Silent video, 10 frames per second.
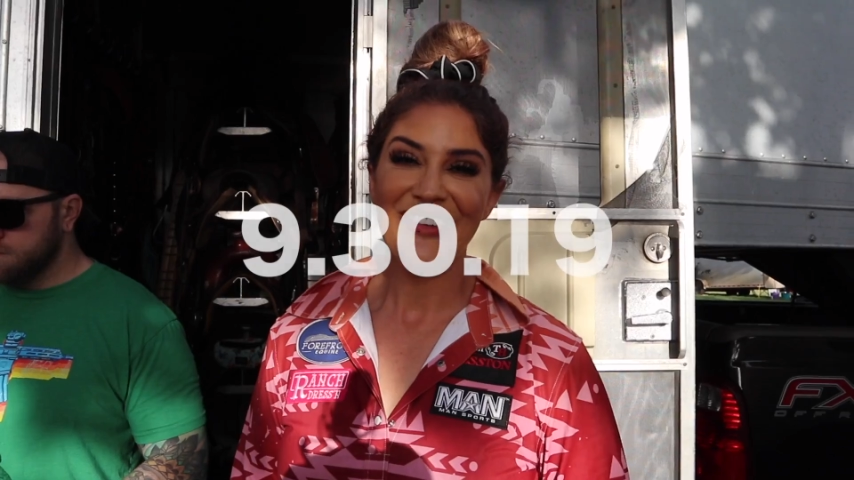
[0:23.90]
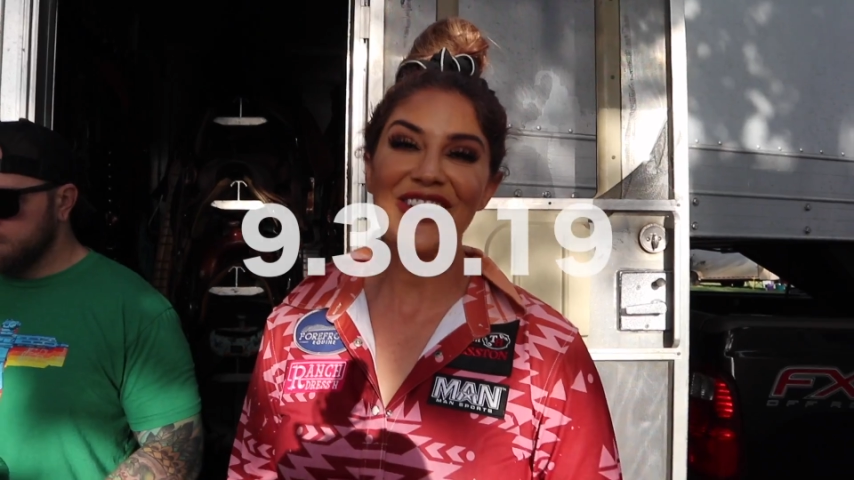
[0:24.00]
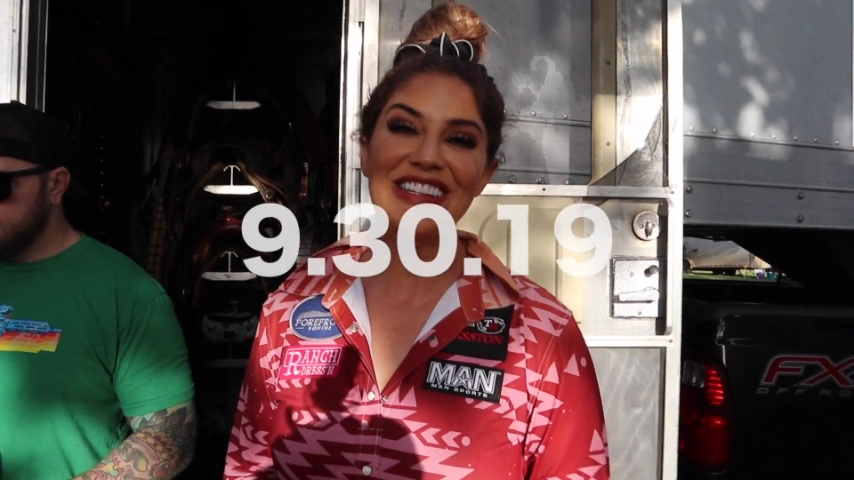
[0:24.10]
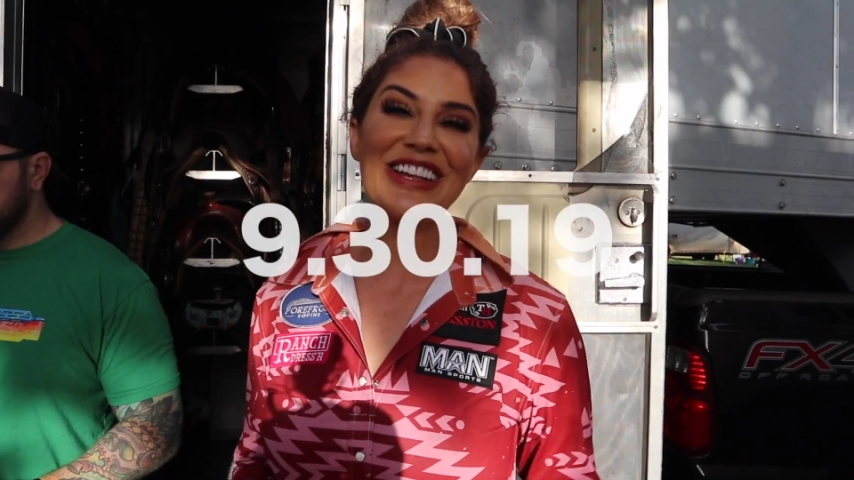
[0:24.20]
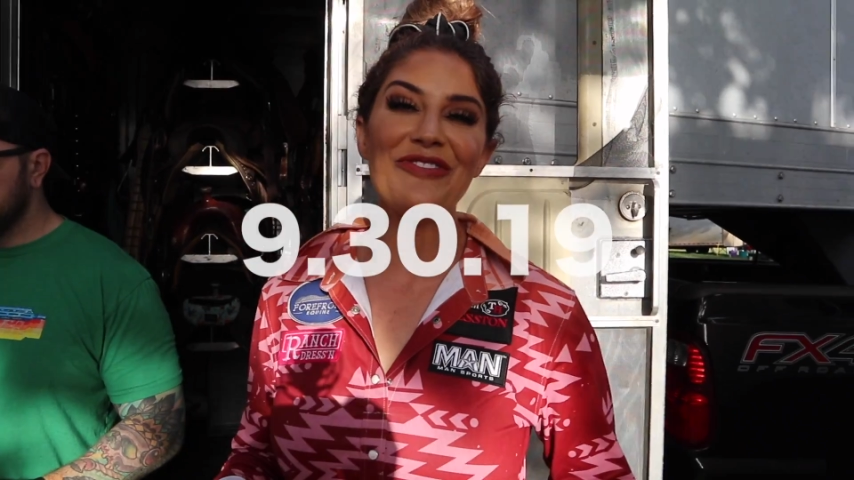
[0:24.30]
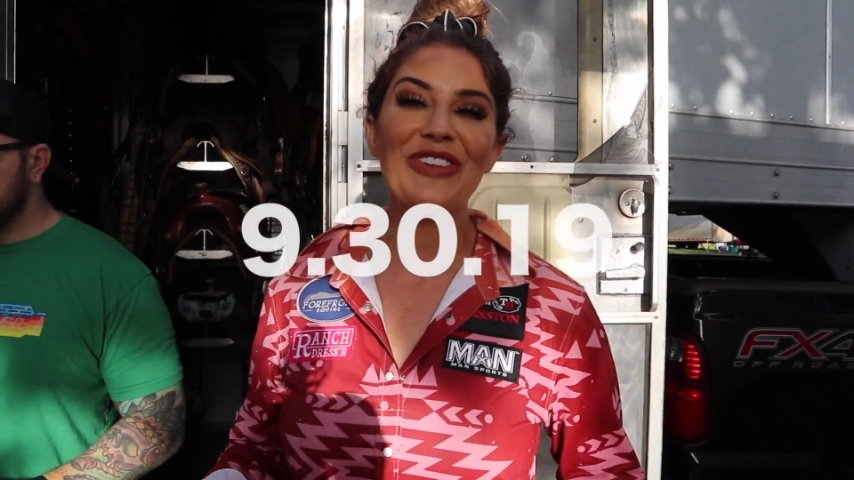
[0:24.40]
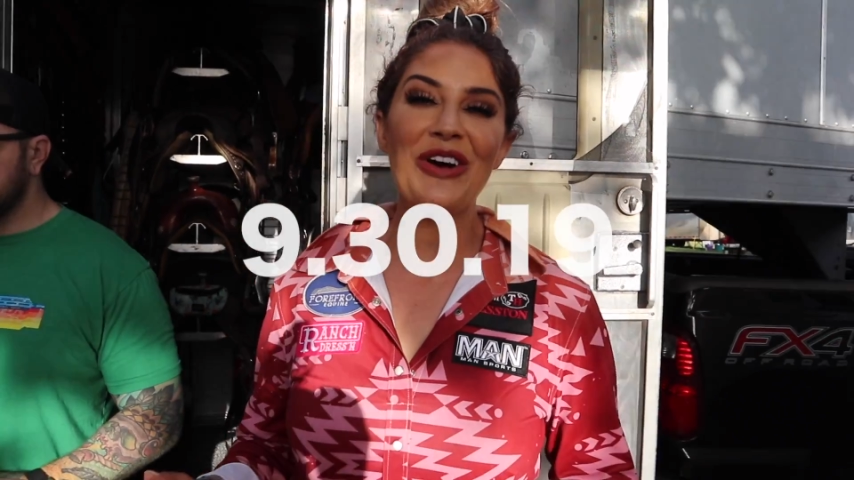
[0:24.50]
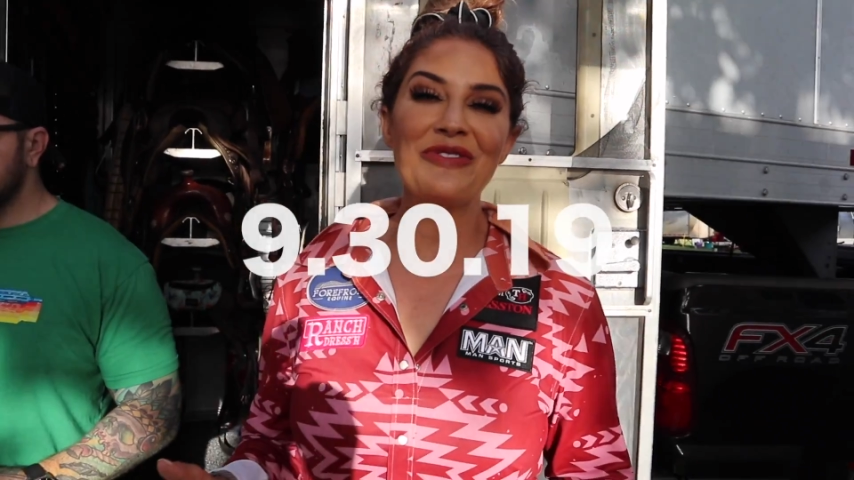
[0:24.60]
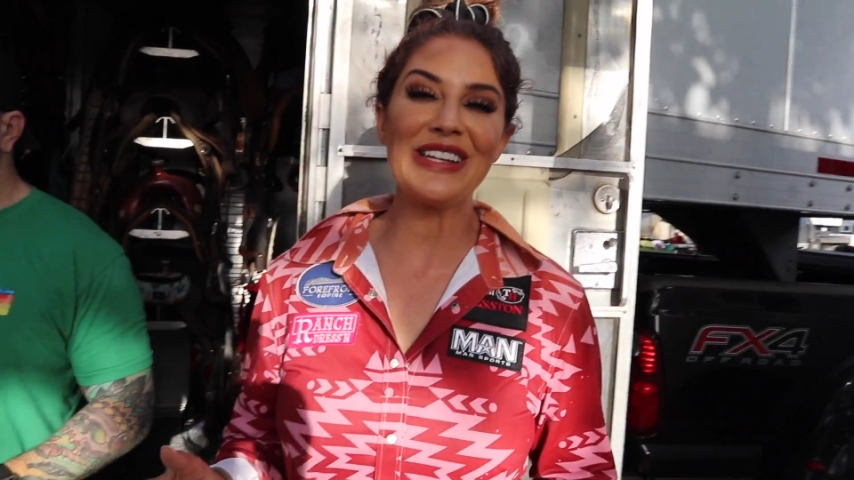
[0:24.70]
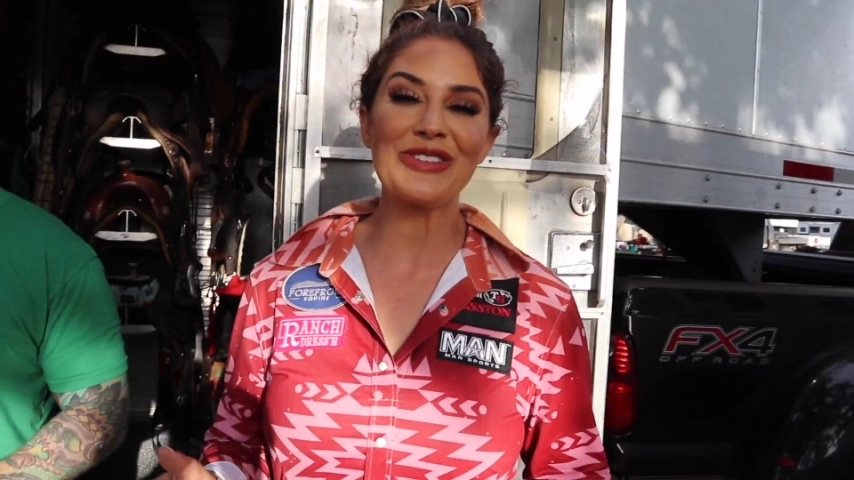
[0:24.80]
What's up,
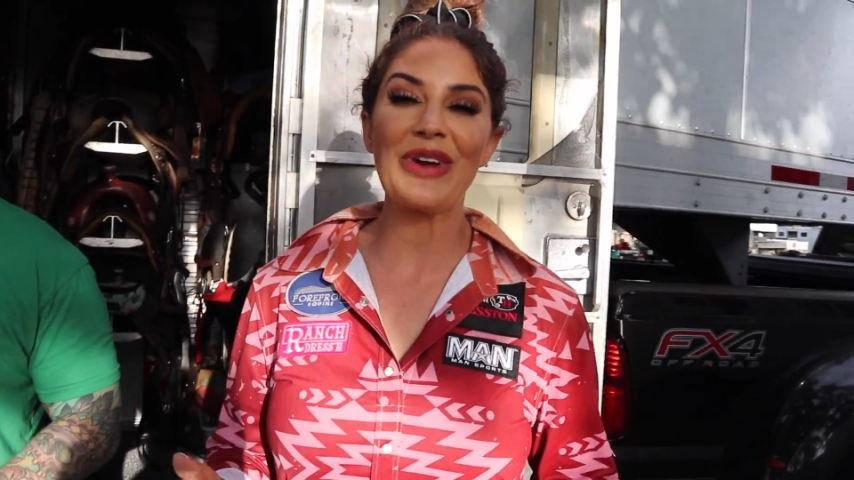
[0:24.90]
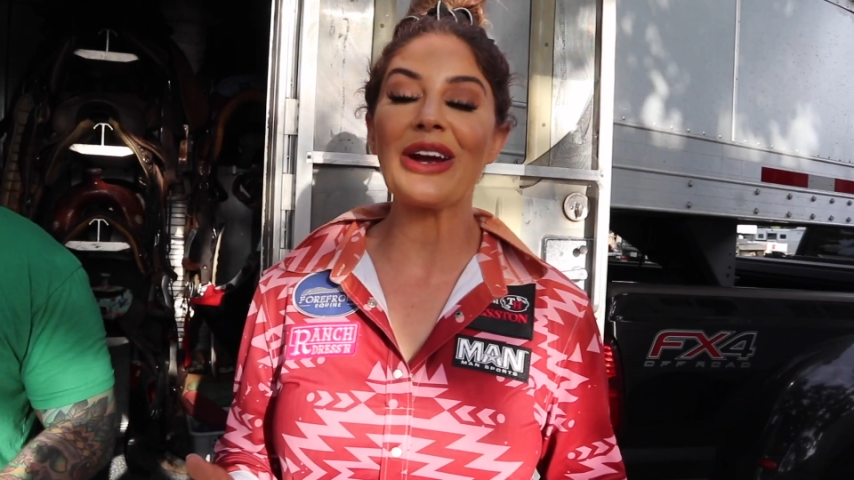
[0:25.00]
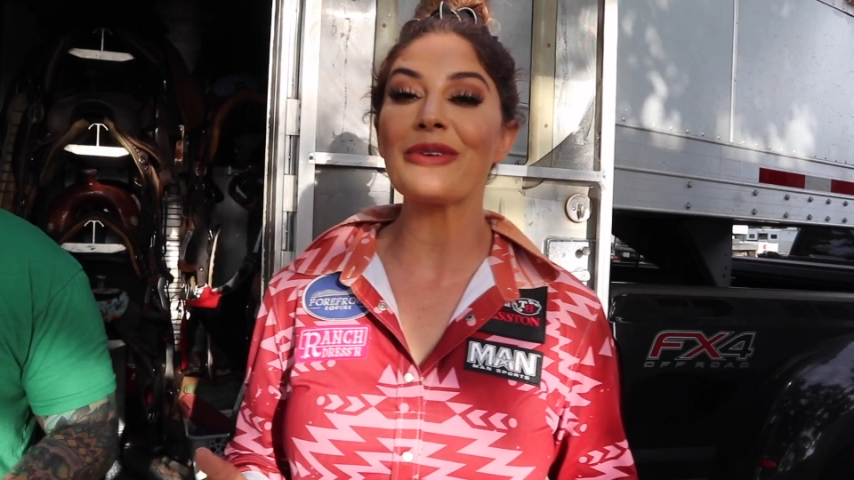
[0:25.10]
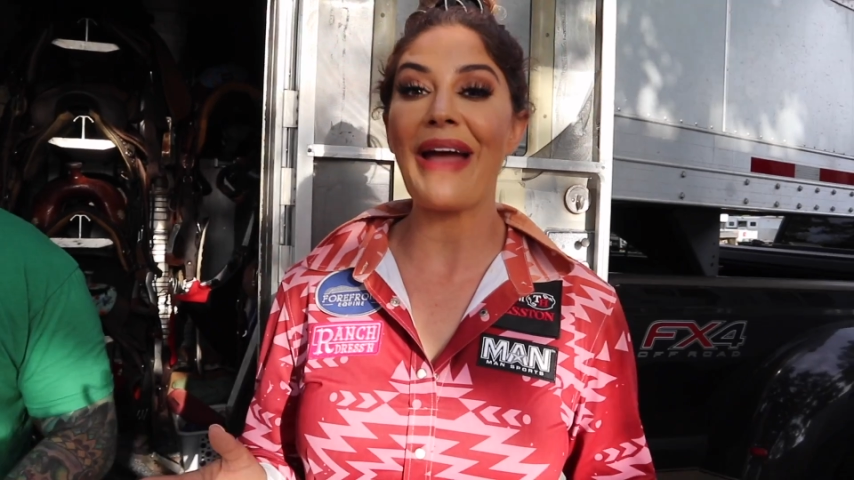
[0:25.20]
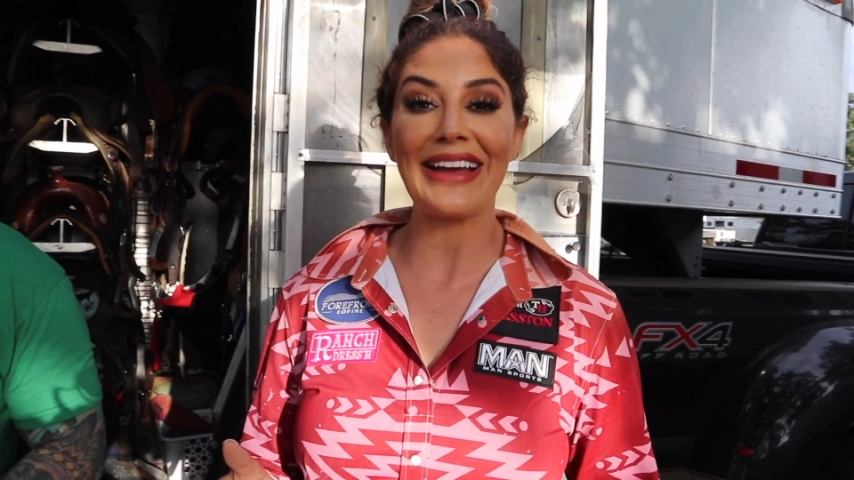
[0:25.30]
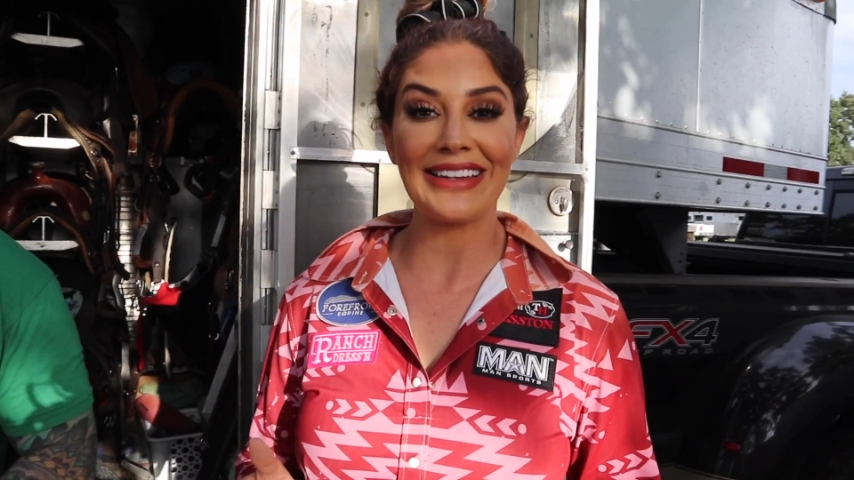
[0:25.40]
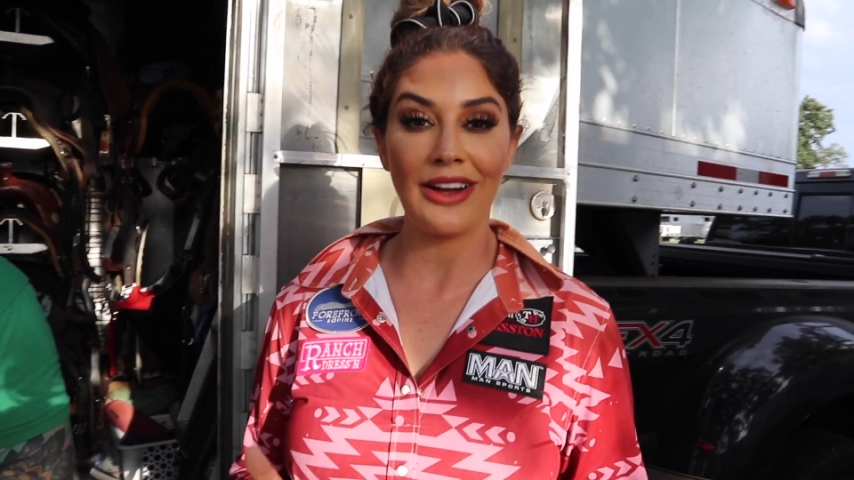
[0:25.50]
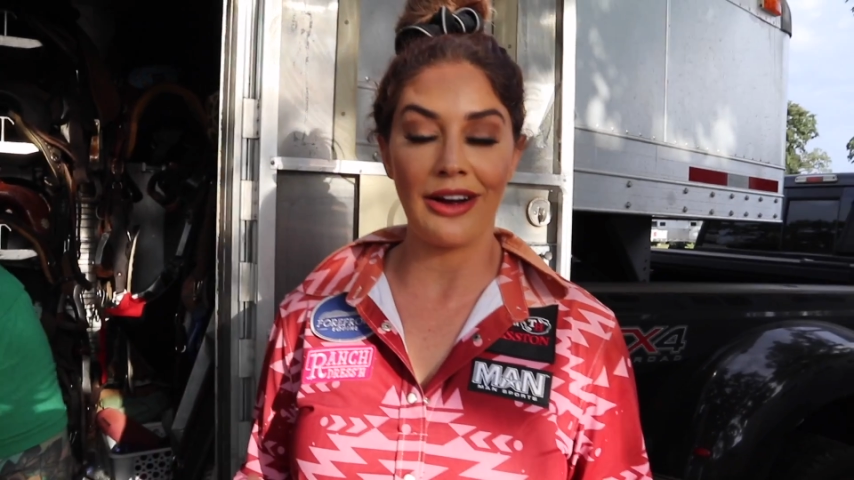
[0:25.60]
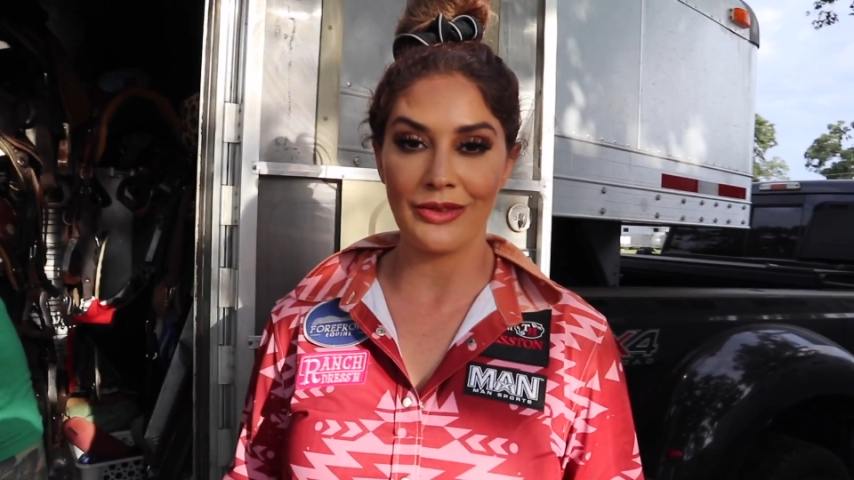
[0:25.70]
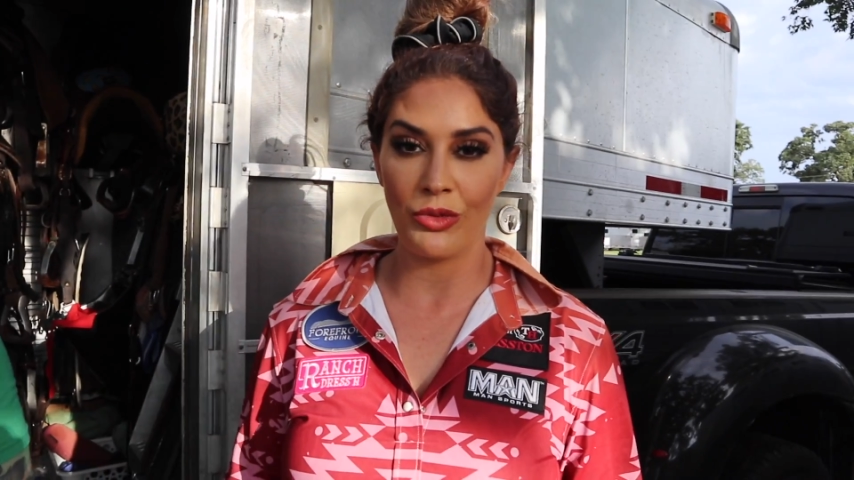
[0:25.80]
Flomies? We are back in
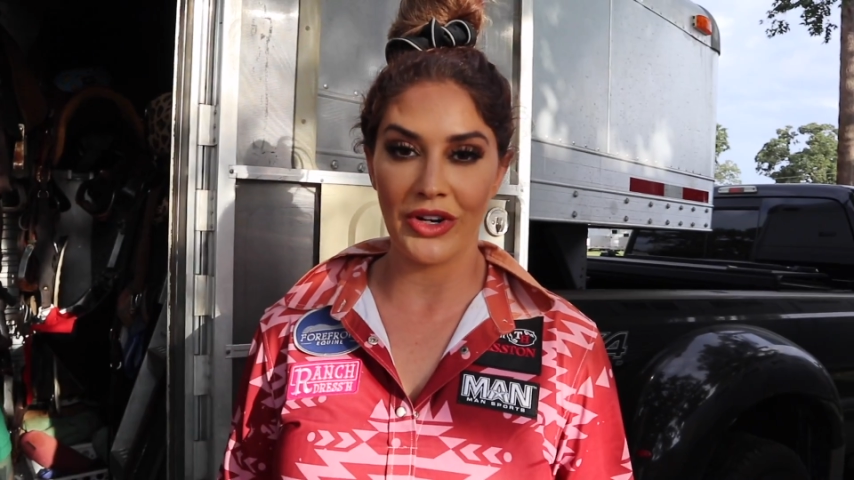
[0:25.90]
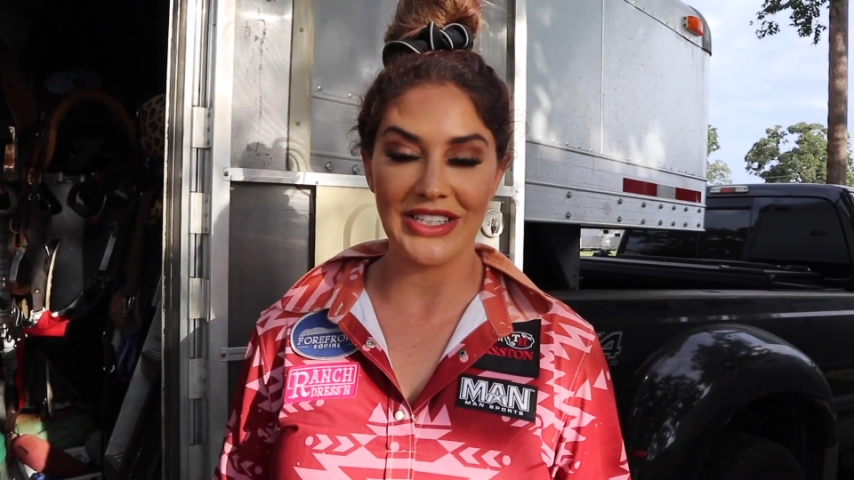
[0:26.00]
Ardmore.